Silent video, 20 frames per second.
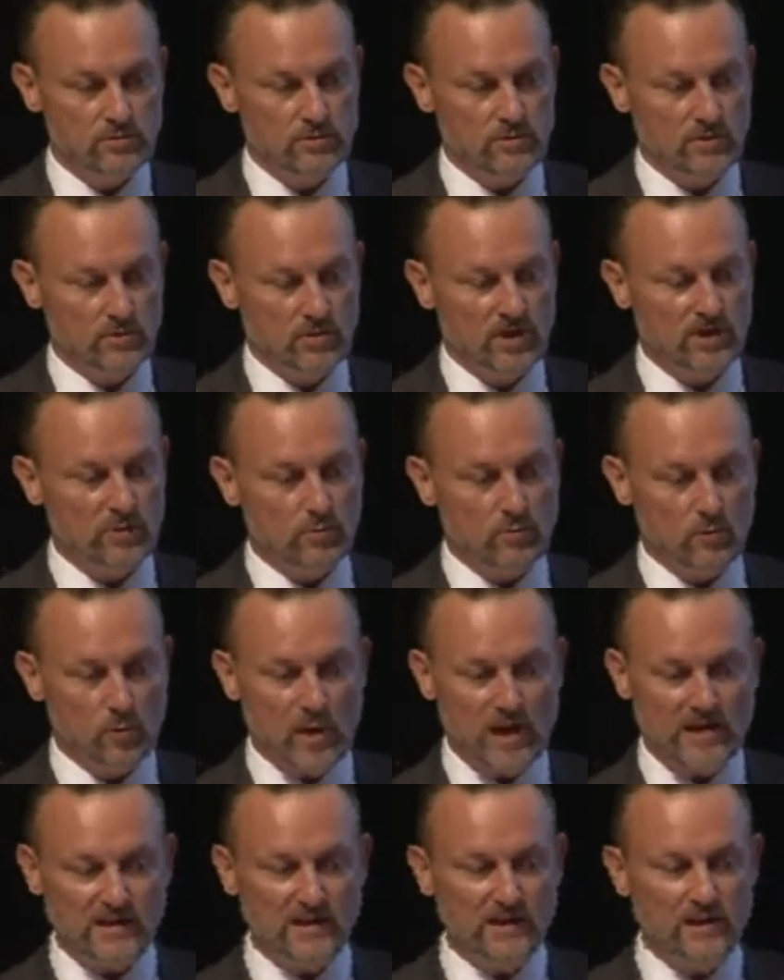one
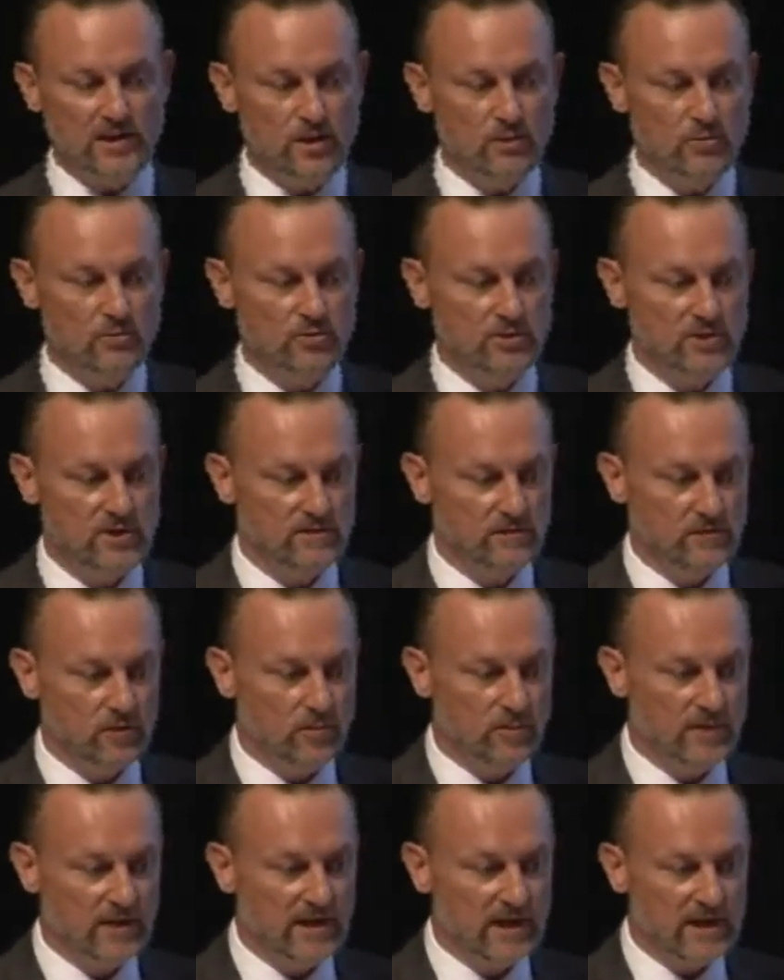widely used is
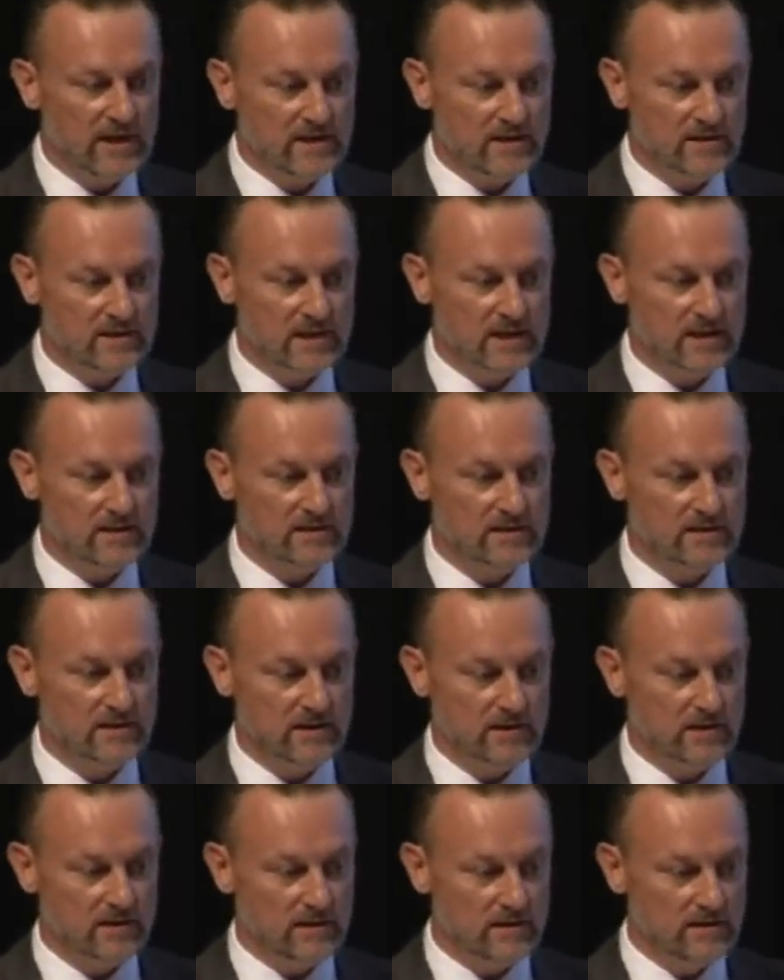from
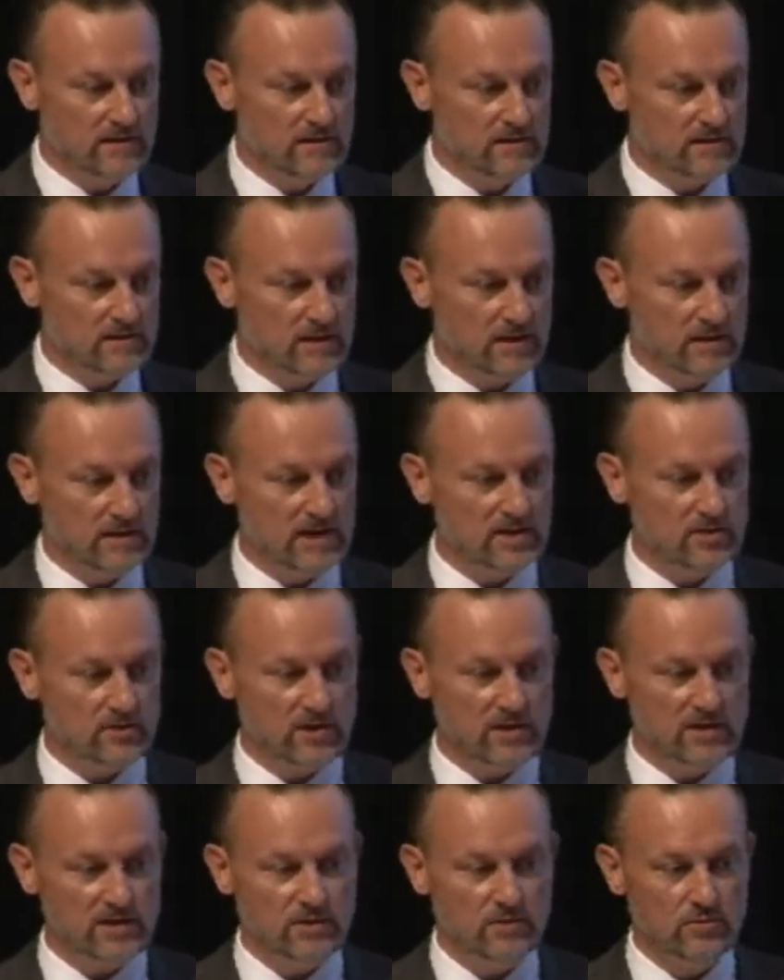NIST. This is the
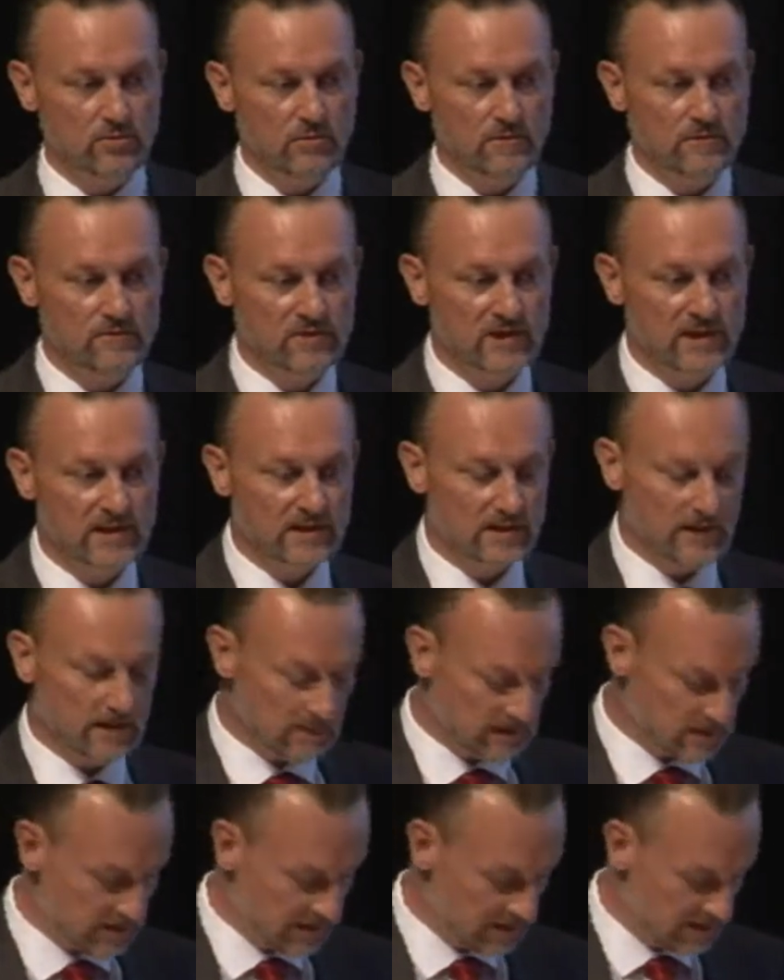National Institute of
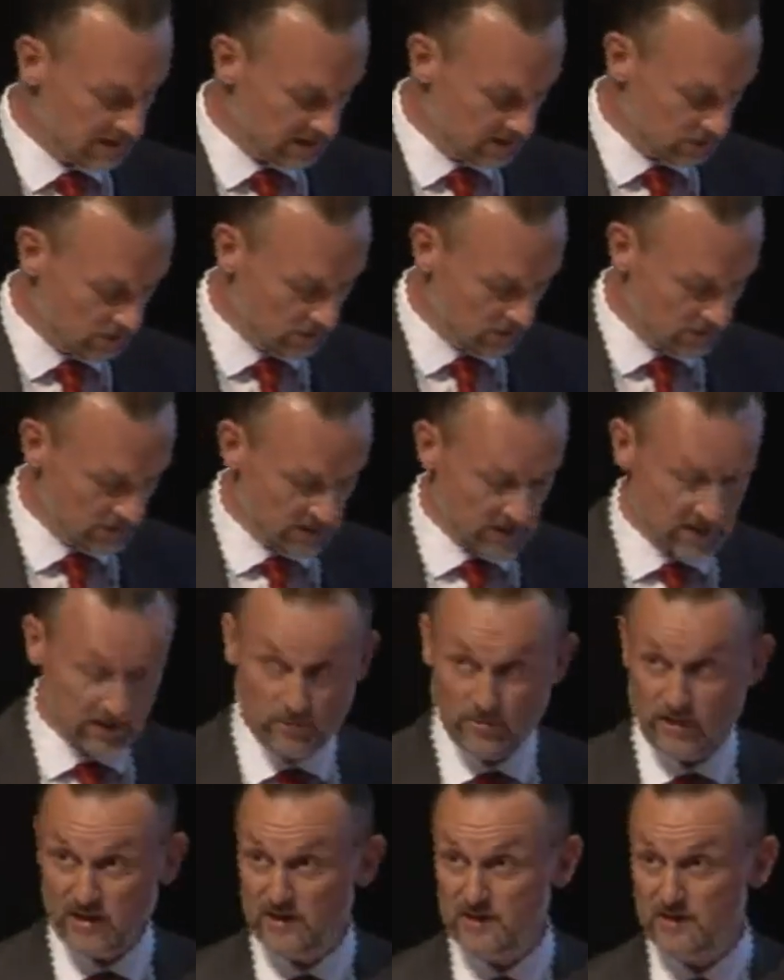Standards and Technology in the
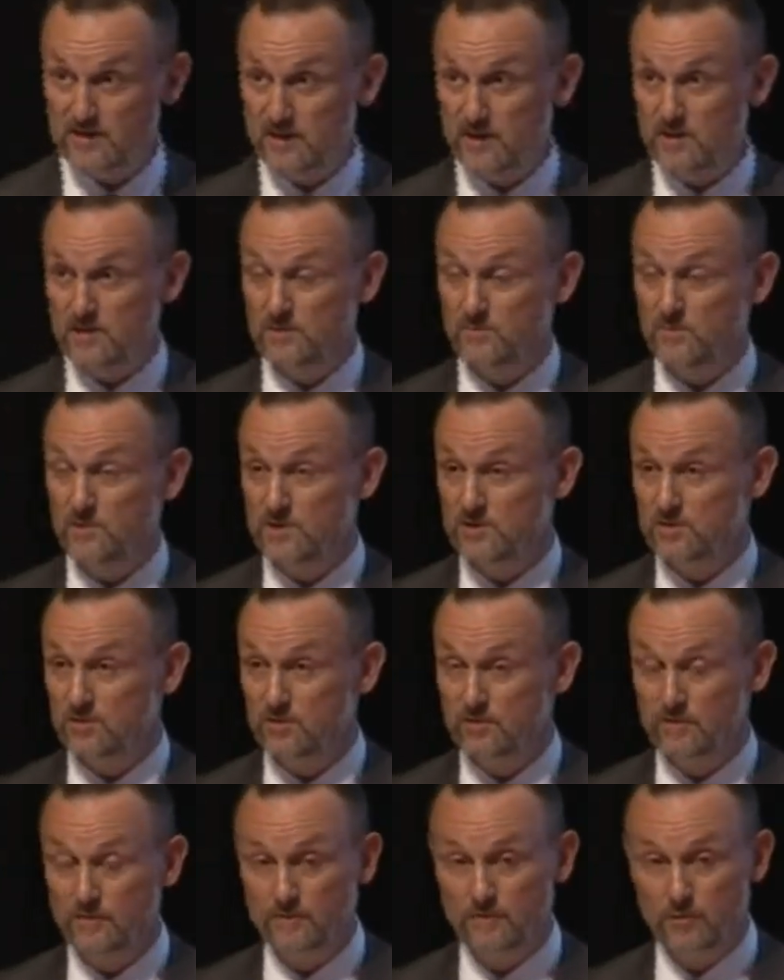United States, Ministry
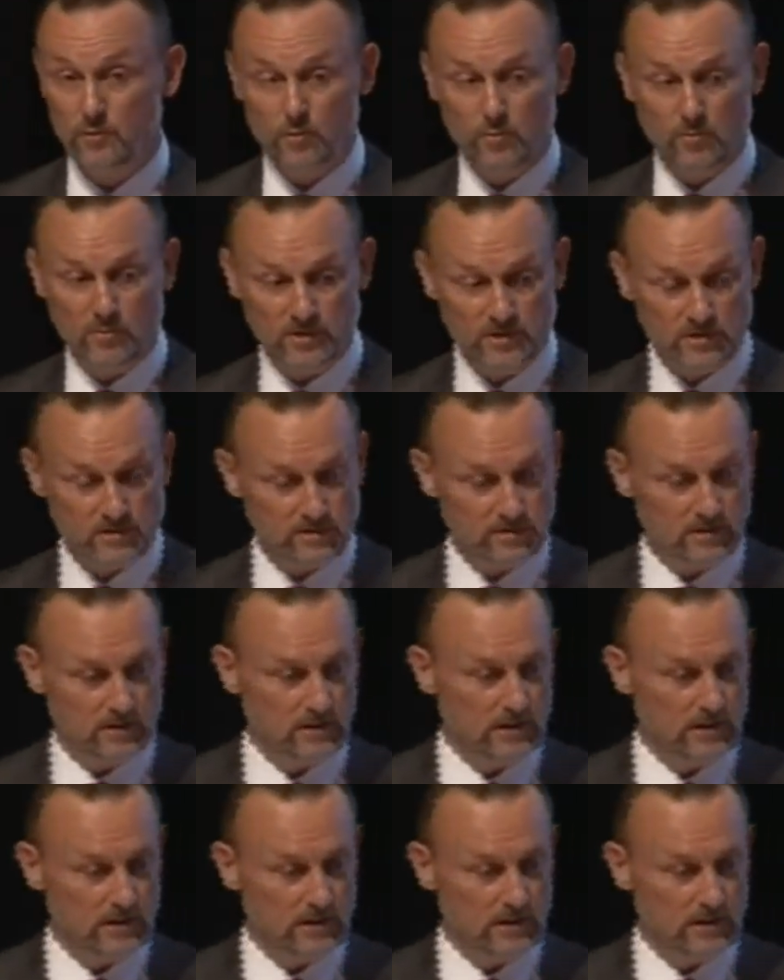of Commerce.